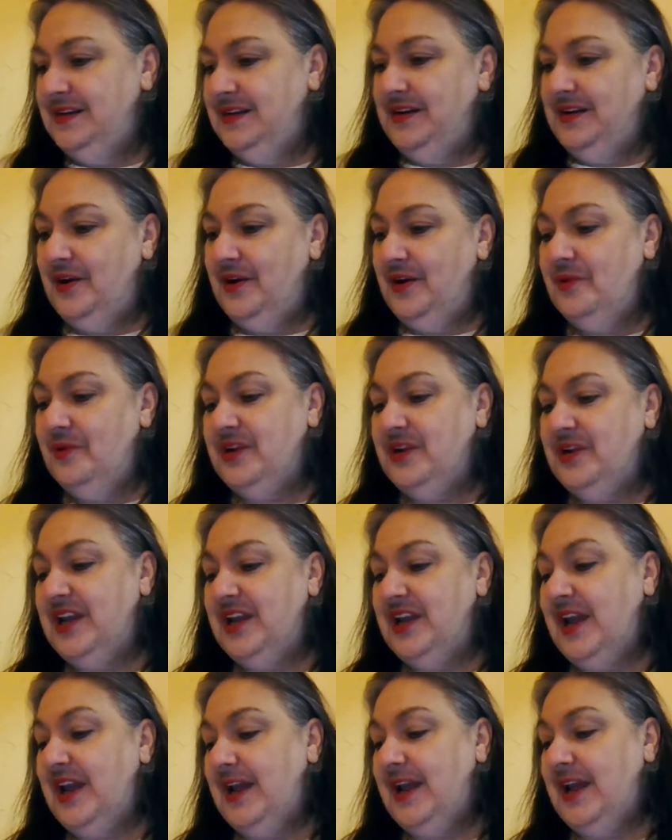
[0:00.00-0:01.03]

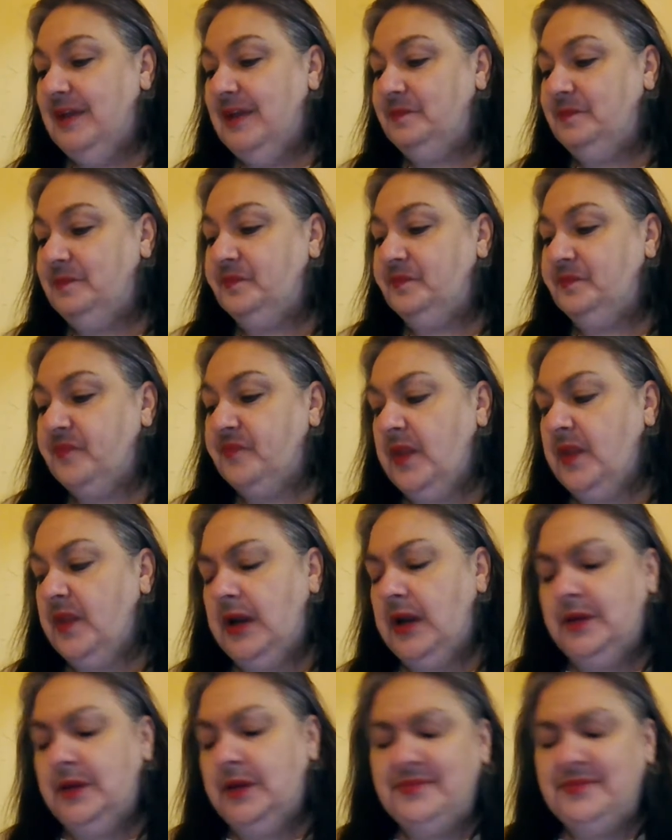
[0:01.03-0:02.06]
Okay.
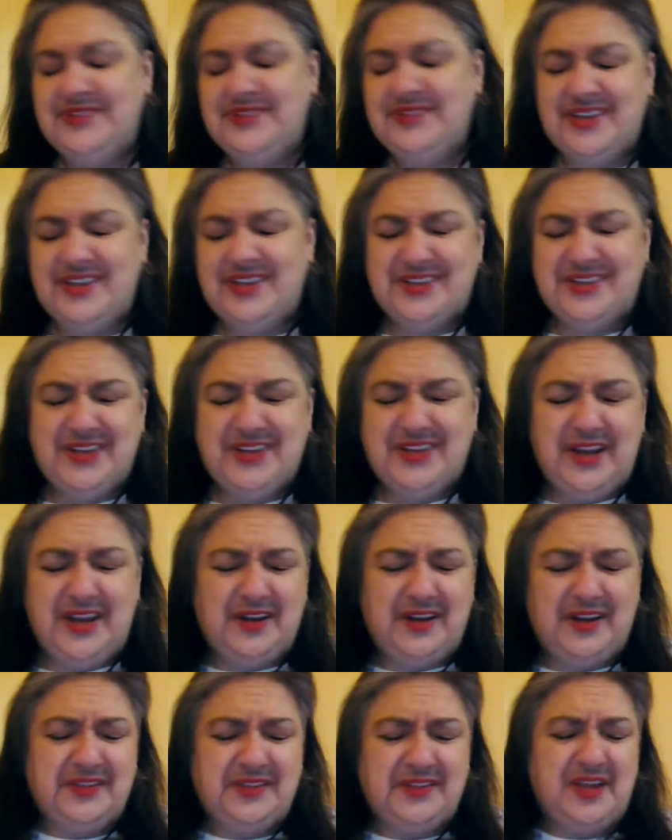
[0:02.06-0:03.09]

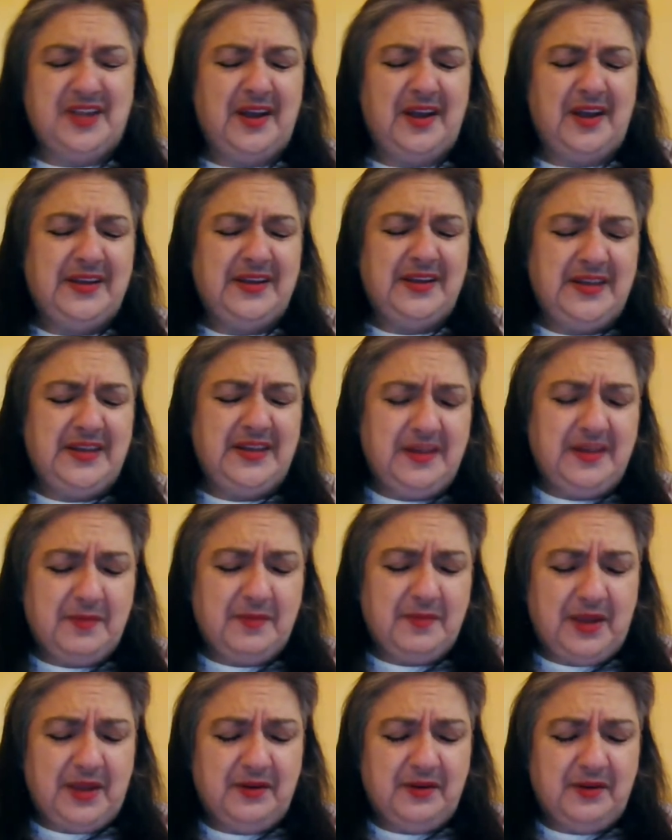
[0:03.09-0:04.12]
Designate a tiny
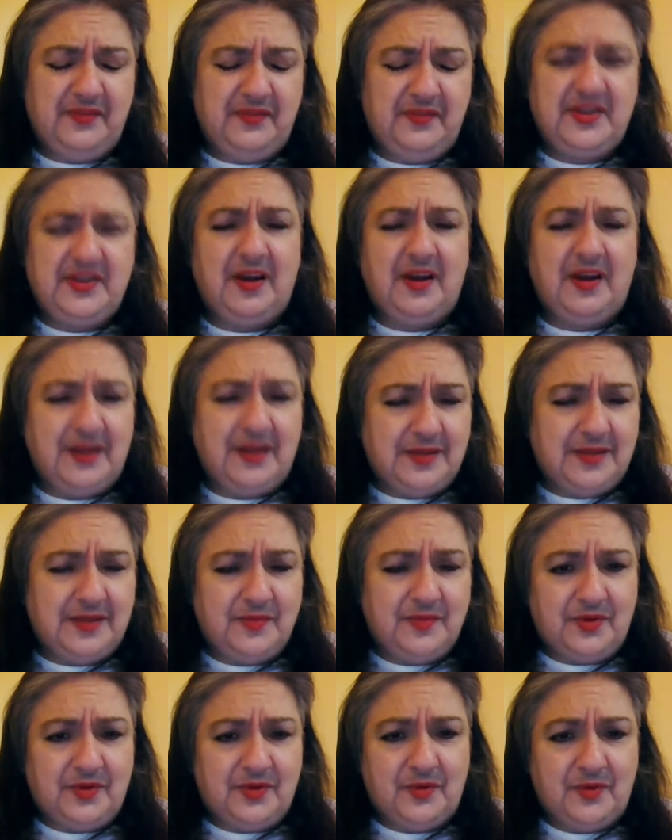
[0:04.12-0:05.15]
amount of
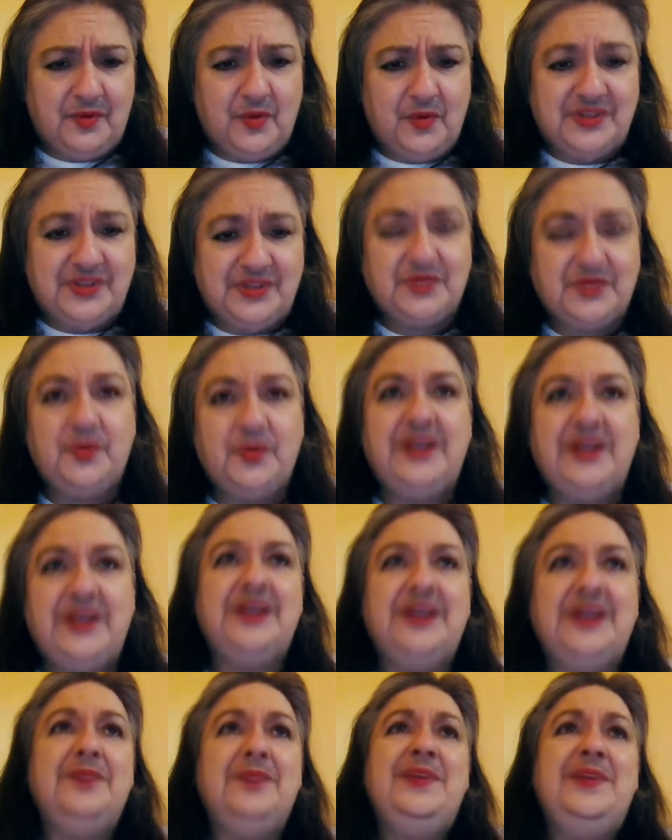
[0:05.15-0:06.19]
time once a week.
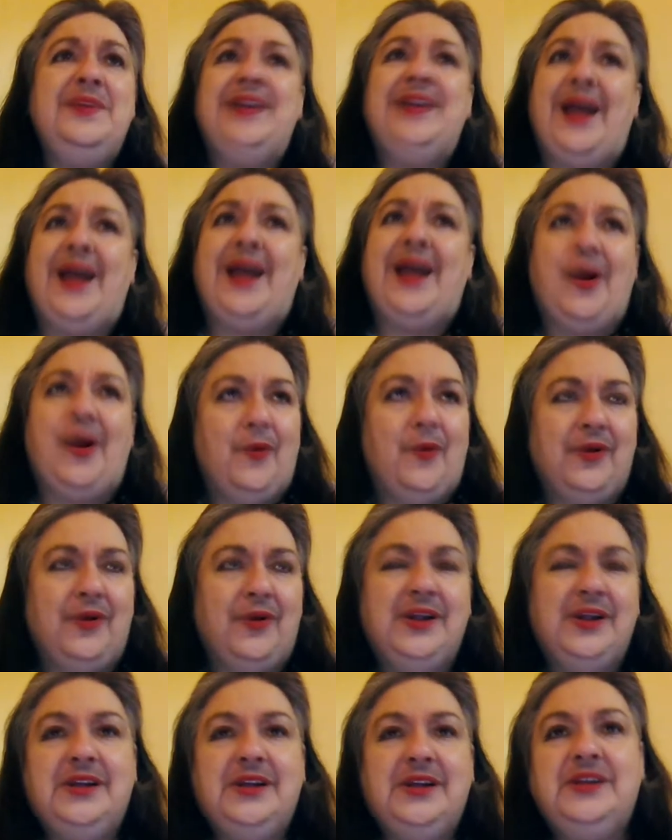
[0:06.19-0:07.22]
It could be an
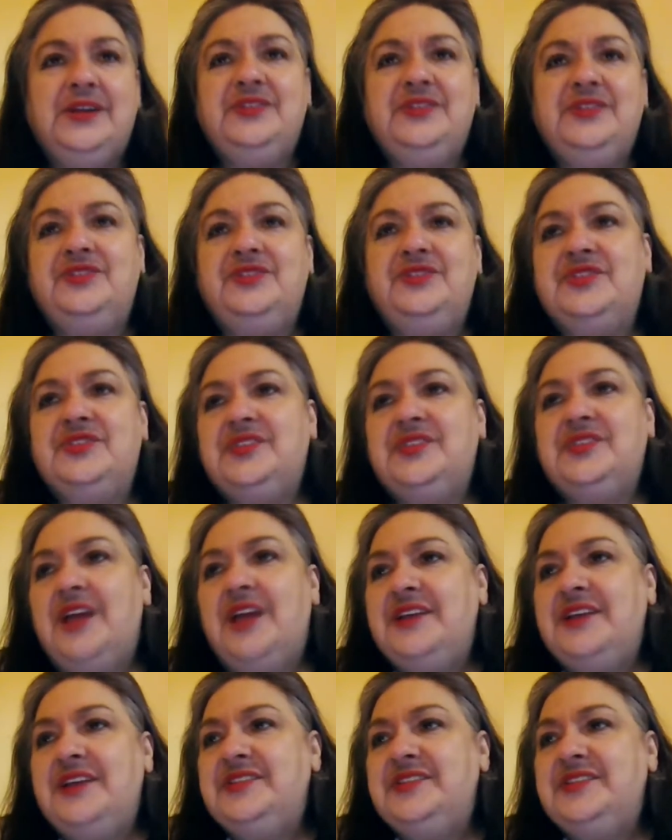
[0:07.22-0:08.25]
hour to just
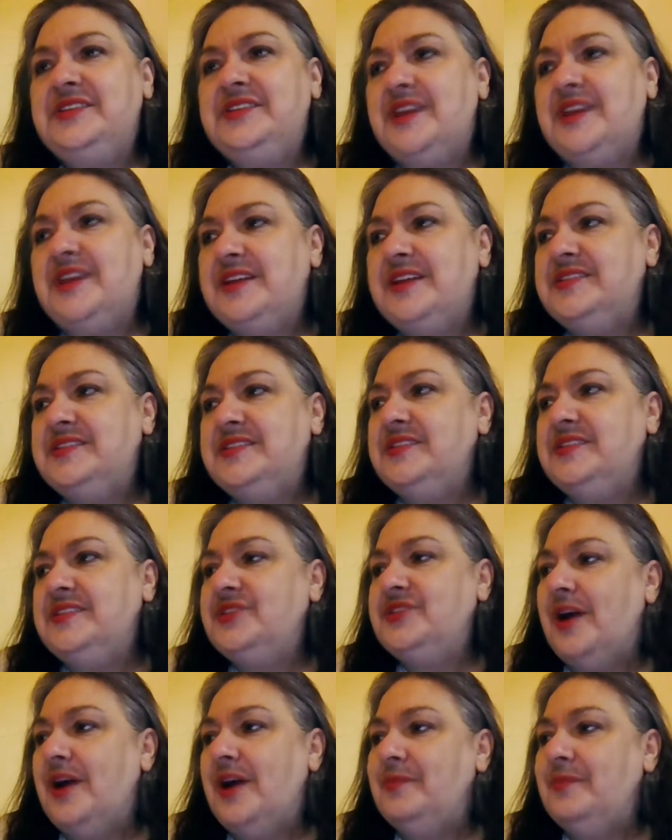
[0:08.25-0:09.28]
slicing, dicing,
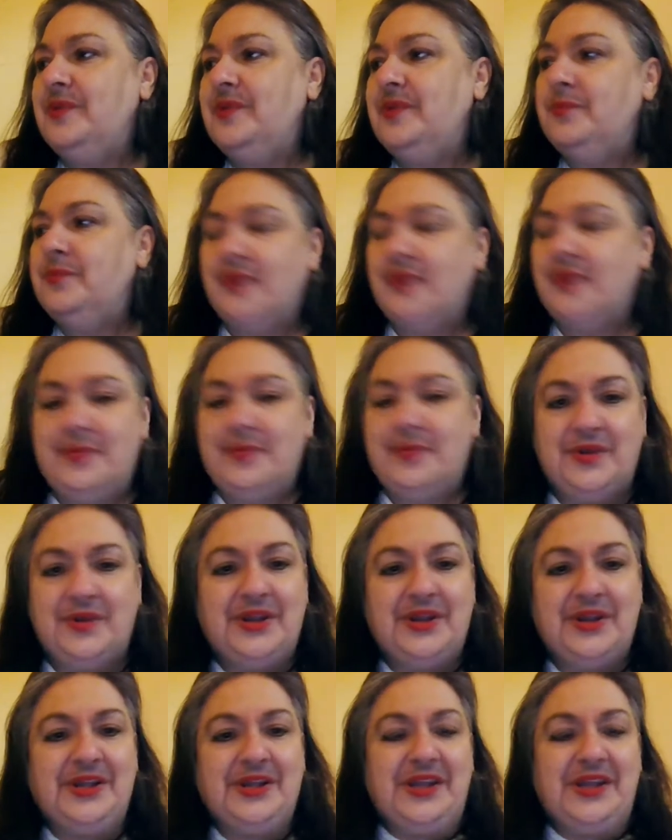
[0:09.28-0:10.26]
chopping, prepping.